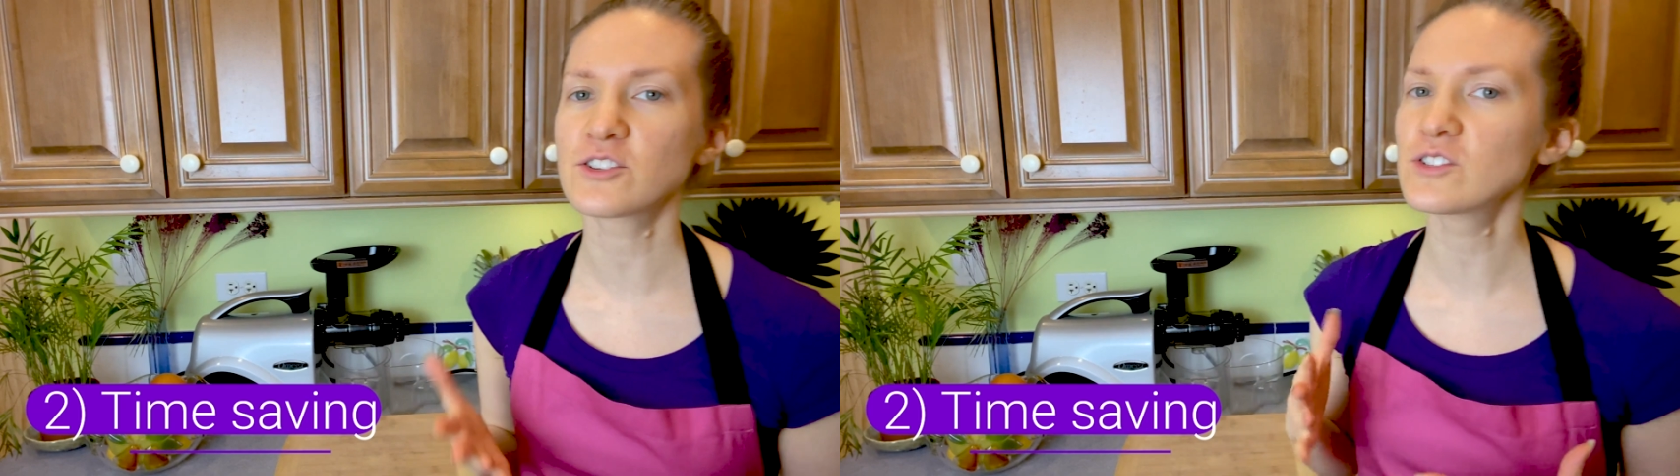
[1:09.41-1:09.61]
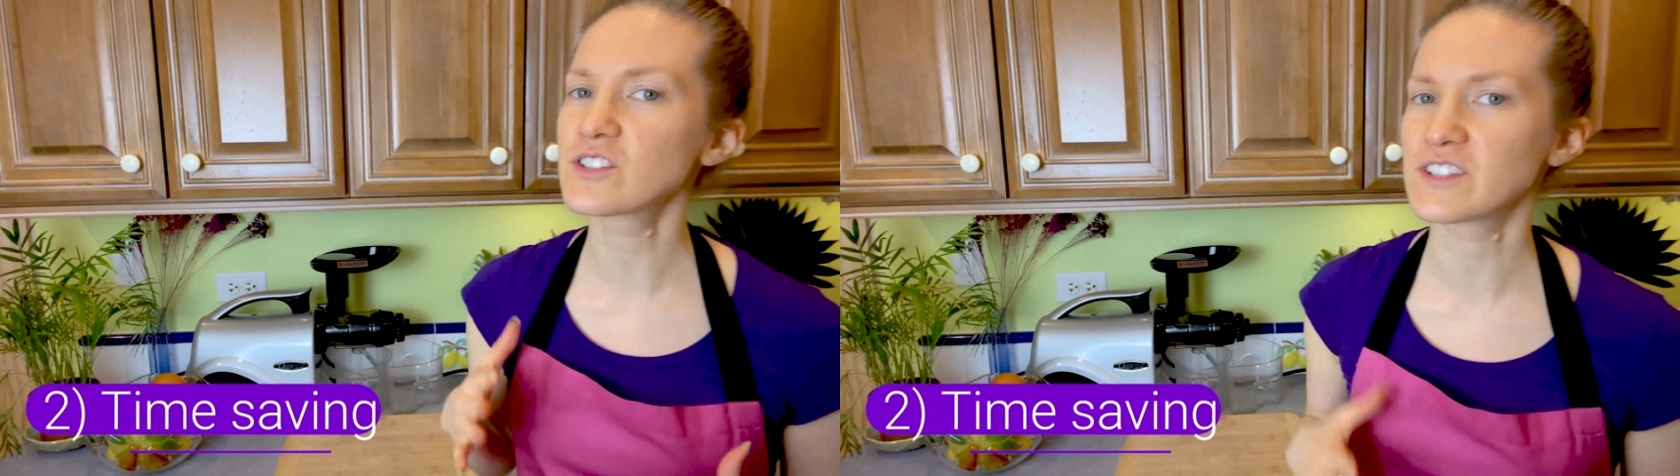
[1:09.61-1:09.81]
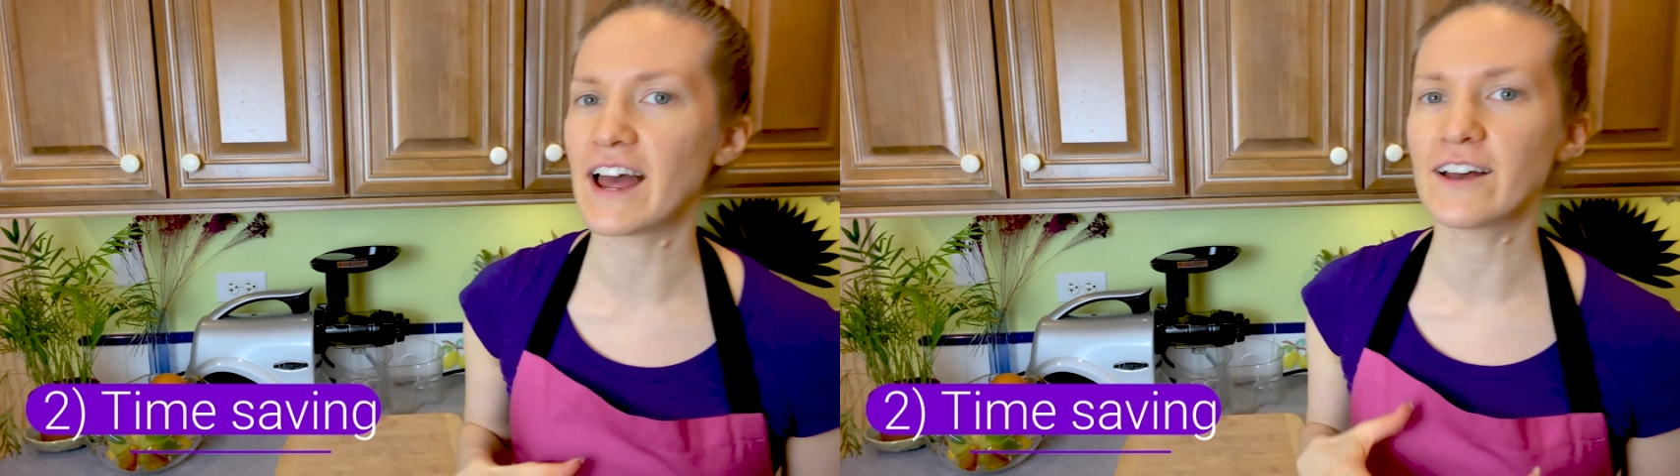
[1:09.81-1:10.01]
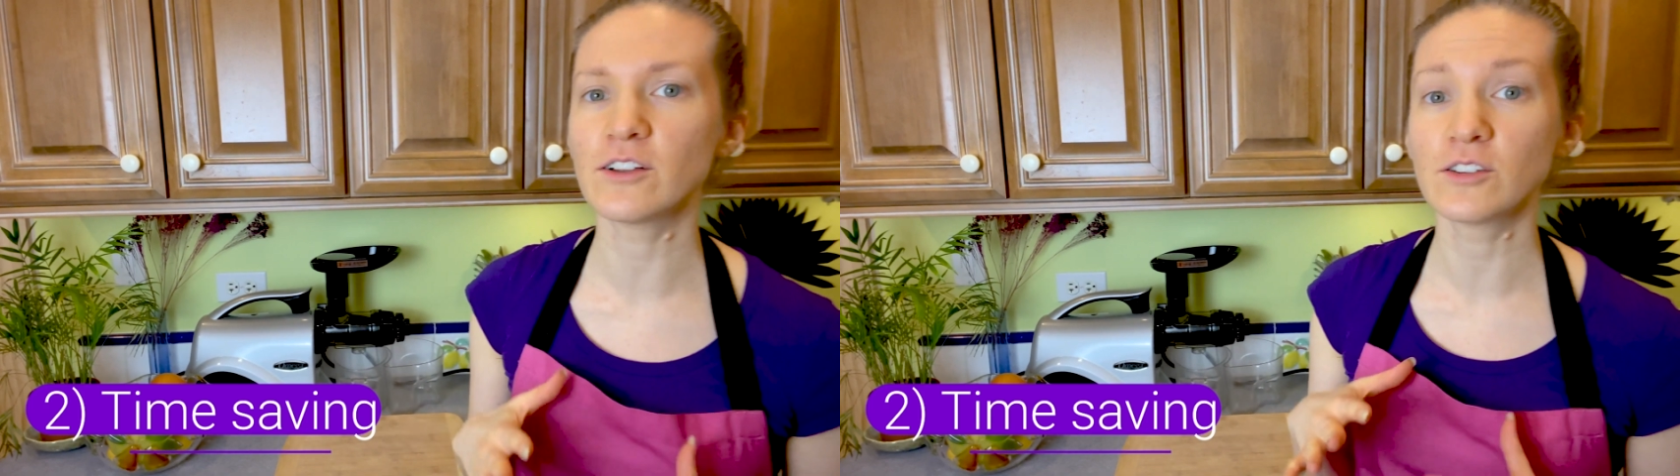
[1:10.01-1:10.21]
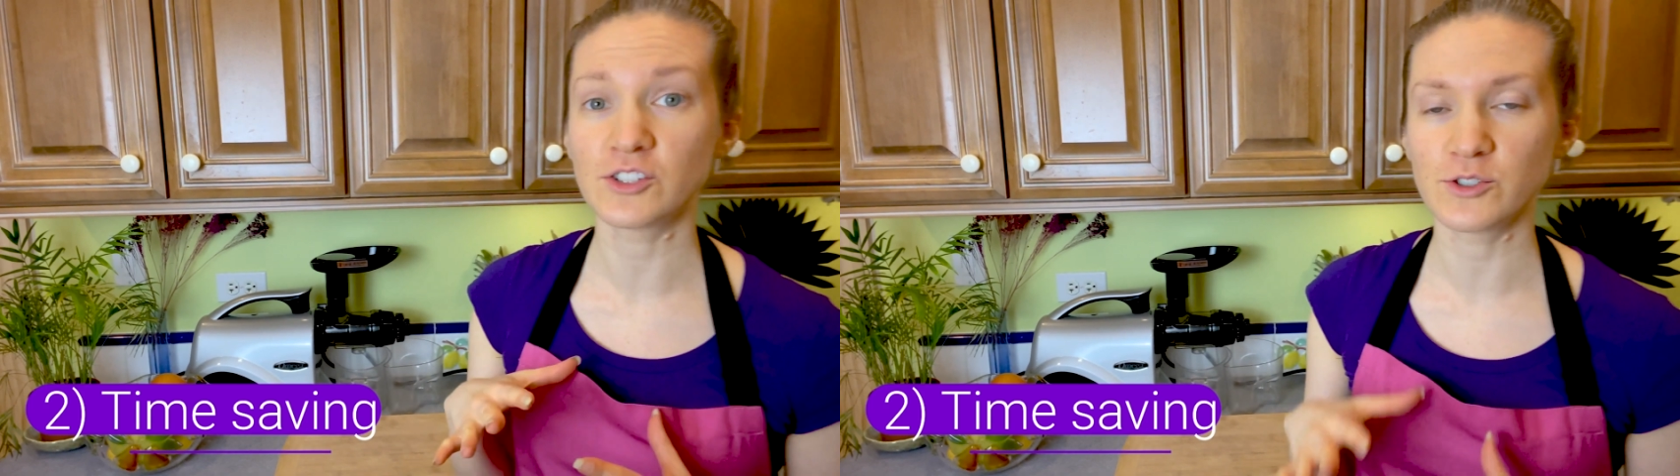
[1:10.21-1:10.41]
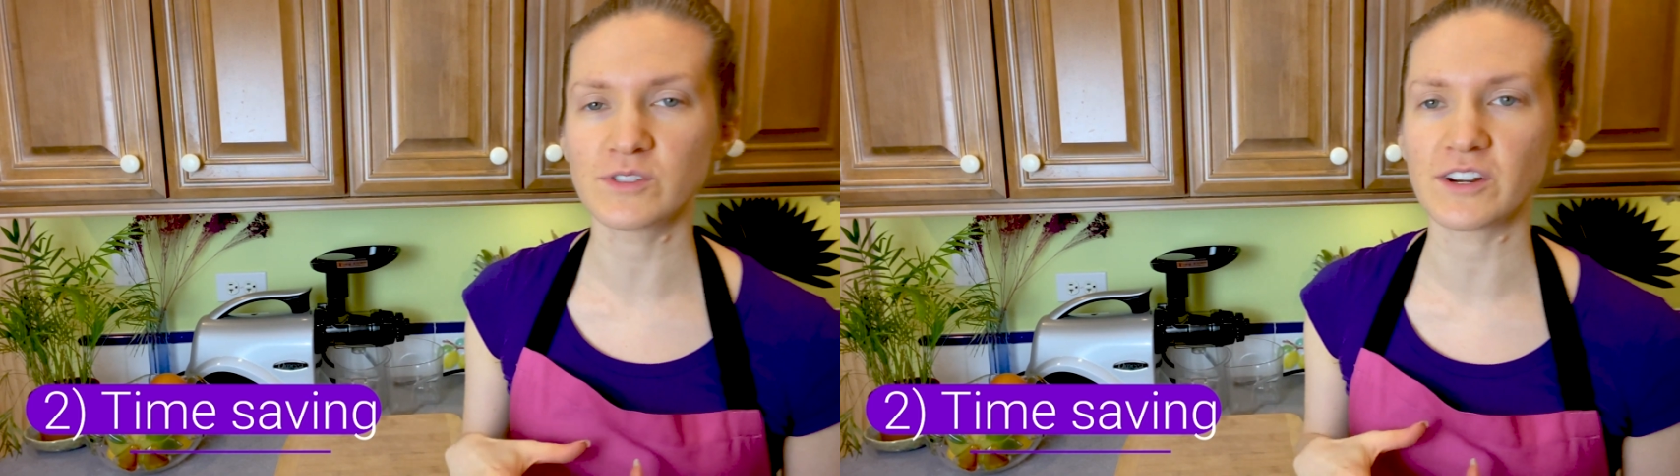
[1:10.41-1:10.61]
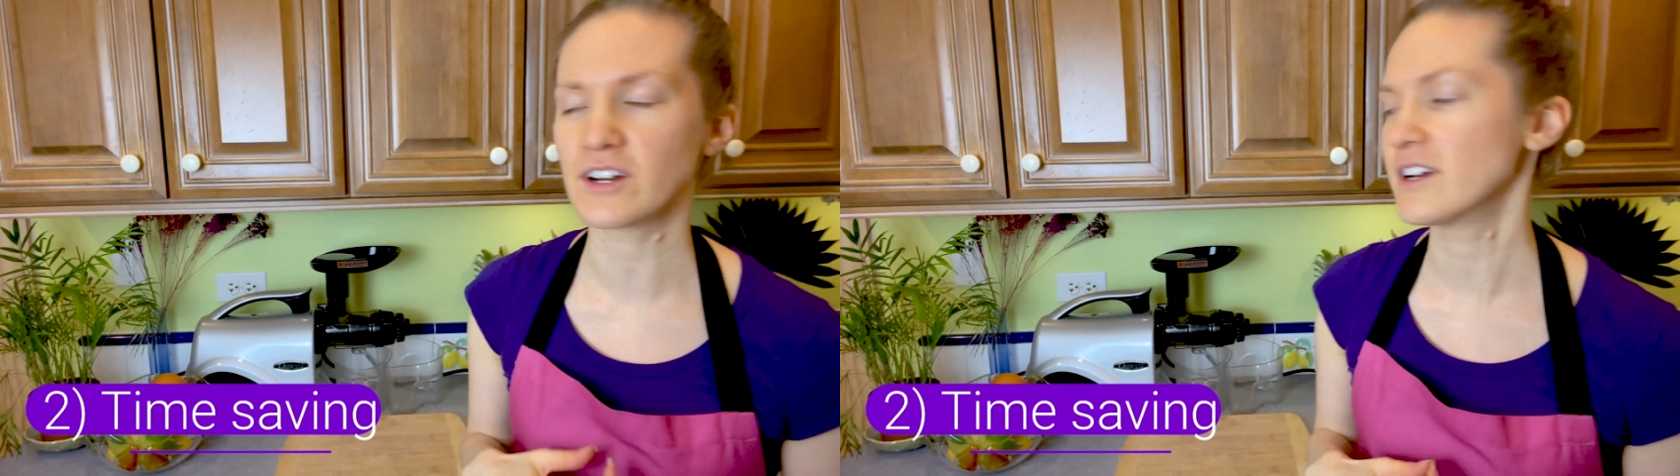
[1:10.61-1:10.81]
style juicer.